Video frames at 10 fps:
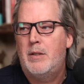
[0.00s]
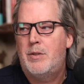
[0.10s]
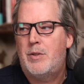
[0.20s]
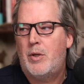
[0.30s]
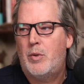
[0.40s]

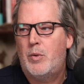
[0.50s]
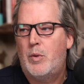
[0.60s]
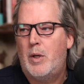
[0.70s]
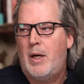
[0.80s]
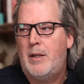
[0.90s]

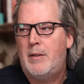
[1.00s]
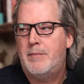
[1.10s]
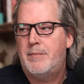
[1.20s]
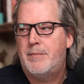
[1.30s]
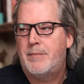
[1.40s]
So,
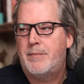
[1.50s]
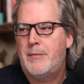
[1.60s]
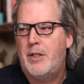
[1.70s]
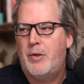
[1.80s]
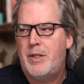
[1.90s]

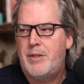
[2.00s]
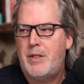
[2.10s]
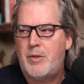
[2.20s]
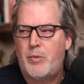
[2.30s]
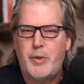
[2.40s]
this
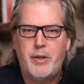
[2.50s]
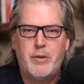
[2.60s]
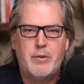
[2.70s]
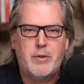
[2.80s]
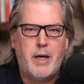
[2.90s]
is a
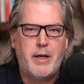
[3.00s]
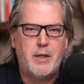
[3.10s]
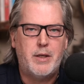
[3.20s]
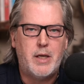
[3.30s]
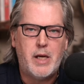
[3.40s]
real kind
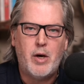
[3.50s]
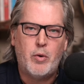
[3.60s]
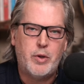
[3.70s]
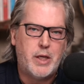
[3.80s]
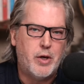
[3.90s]
of
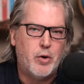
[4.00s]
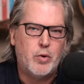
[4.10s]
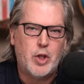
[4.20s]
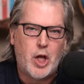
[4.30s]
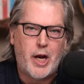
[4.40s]

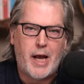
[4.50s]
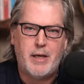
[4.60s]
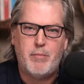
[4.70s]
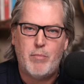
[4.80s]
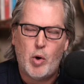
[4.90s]

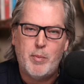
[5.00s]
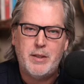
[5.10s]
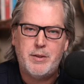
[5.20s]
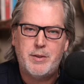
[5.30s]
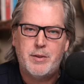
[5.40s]
neo-Luddite
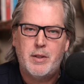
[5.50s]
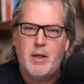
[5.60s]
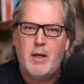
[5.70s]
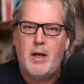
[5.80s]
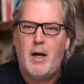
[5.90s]
moment.
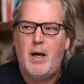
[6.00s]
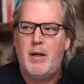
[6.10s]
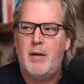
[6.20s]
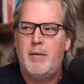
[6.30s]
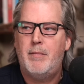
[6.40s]

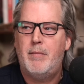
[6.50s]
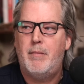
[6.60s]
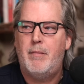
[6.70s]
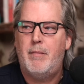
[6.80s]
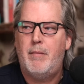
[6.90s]

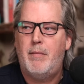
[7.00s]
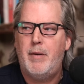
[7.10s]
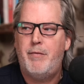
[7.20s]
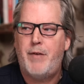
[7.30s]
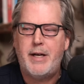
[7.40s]
Um,
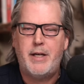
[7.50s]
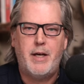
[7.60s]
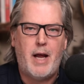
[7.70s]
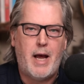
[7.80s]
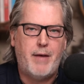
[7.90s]
if I
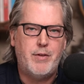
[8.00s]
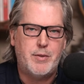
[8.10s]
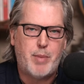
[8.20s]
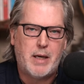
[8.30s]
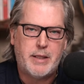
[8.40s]
didn't have
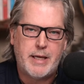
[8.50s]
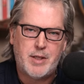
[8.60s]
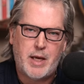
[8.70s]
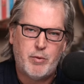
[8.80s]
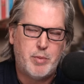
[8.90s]
this
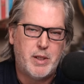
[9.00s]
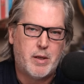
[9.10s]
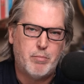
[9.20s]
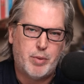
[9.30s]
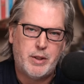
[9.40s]
podcast, I would be
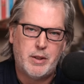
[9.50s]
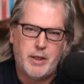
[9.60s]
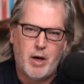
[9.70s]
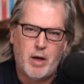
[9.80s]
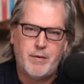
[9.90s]

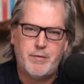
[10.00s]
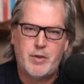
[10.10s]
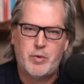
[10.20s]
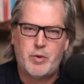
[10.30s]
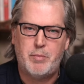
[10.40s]
completely off of
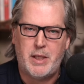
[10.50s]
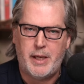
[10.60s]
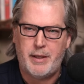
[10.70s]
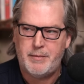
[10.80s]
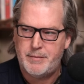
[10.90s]
social
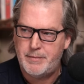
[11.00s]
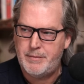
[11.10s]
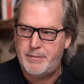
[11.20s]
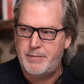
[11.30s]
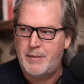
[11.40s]
media.
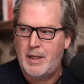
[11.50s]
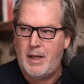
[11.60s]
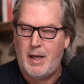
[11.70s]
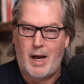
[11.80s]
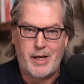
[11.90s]

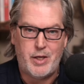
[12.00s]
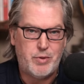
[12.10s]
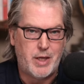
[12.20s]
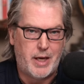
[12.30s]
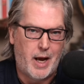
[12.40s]
I
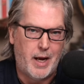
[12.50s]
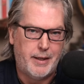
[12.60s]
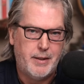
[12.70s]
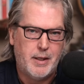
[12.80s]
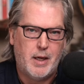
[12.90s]
use
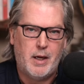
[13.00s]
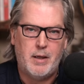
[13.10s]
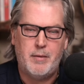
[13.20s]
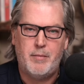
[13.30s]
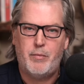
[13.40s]
AI.
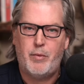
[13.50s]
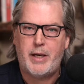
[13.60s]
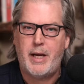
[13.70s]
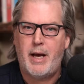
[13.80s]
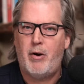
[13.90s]

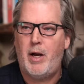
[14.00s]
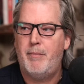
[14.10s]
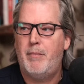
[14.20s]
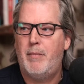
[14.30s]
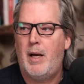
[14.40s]
Right now,
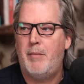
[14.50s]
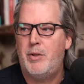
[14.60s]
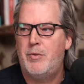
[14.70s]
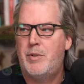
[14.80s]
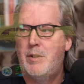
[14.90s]
I'm
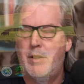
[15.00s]
using